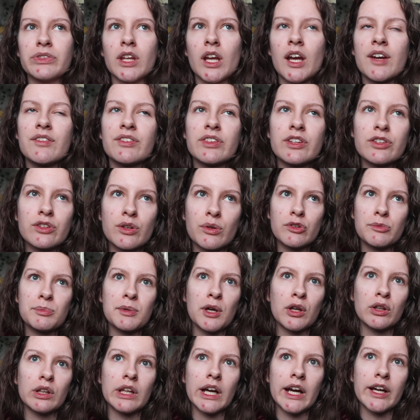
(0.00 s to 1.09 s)
everything's to be
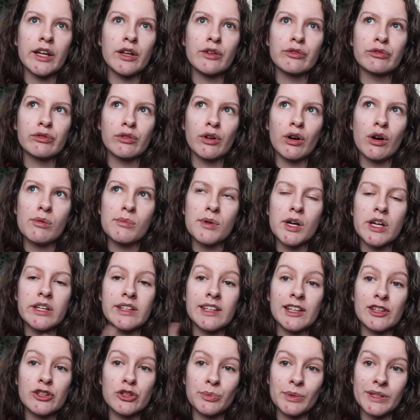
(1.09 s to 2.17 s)
online from
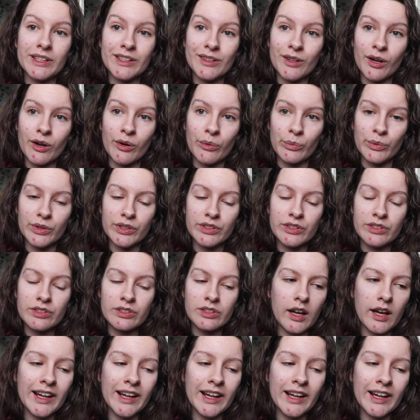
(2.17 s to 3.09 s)
next week onwards.